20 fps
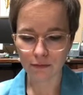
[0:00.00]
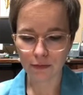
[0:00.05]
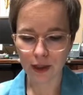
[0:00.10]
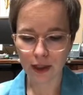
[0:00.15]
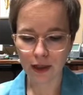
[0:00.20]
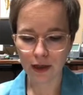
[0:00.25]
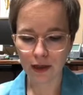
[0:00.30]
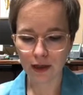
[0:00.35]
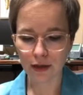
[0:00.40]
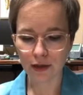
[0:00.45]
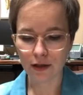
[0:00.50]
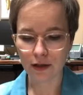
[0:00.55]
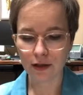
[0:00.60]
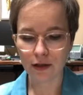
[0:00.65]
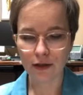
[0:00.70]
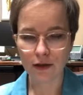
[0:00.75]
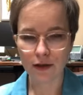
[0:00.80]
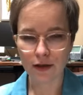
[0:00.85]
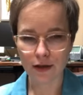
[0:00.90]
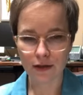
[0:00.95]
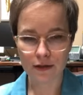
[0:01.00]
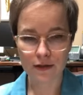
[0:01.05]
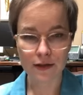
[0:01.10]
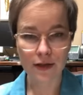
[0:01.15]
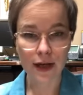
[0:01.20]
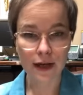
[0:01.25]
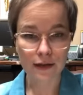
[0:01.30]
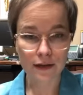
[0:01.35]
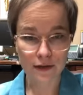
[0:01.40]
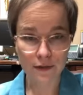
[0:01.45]
in this
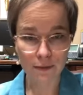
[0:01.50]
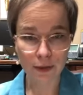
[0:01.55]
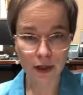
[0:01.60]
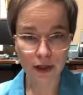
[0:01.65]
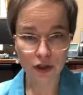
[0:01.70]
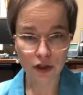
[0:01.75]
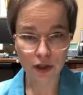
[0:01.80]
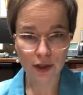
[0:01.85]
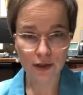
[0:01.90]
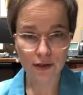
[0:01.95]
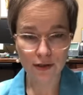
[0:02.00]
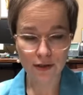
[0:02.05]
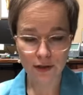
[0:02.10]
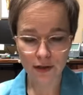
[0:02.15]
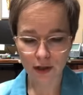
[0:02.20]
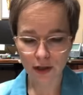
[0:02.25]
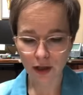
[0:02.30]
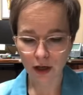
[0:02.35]
next budget